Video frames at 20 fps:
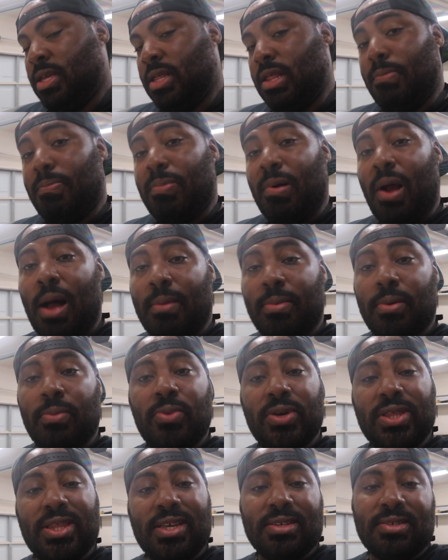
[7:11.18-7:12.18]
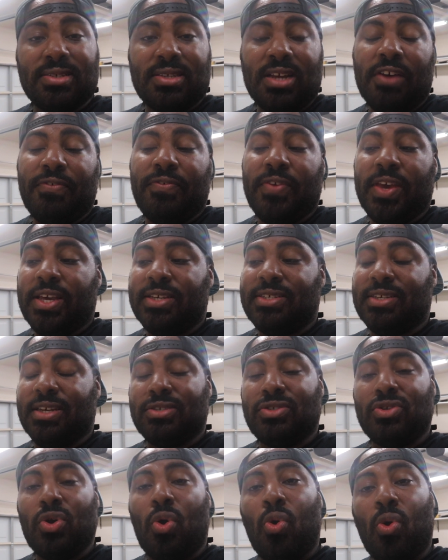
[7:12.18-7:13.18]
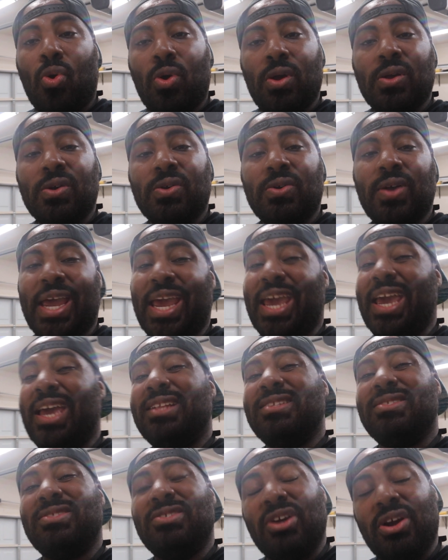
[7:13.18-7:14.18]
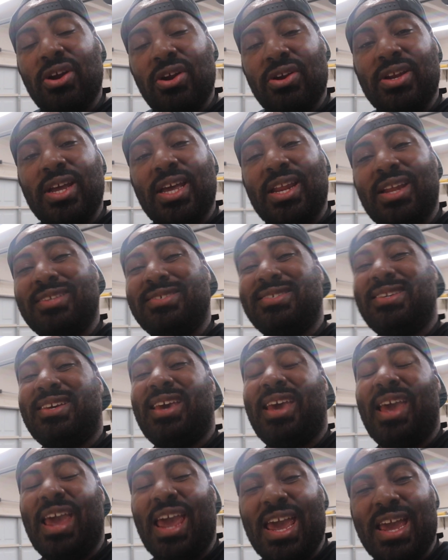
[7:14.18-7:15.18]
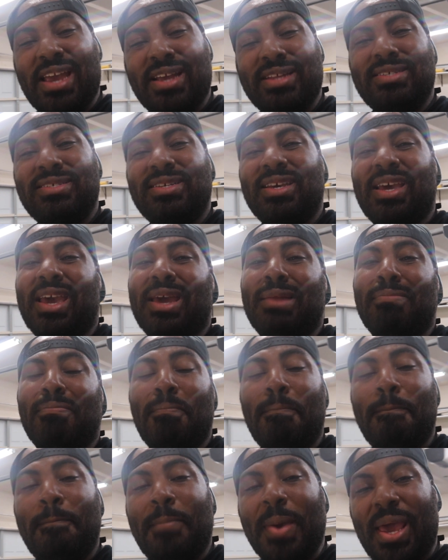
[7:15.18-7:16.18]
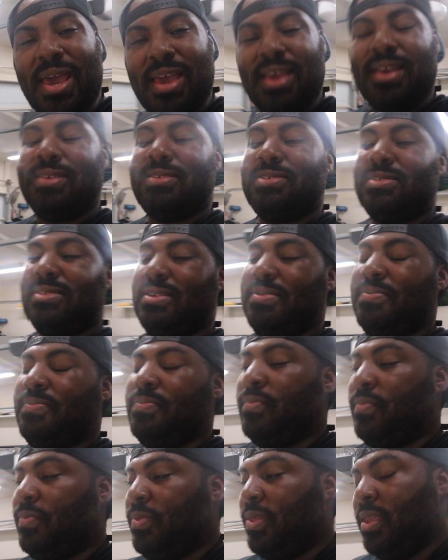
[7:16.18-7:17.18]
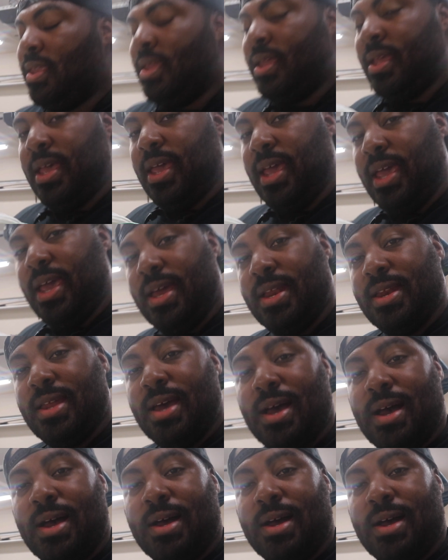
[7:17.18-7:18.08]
The problem with this stuff is it's oil and dirt, and it's caked and baked, and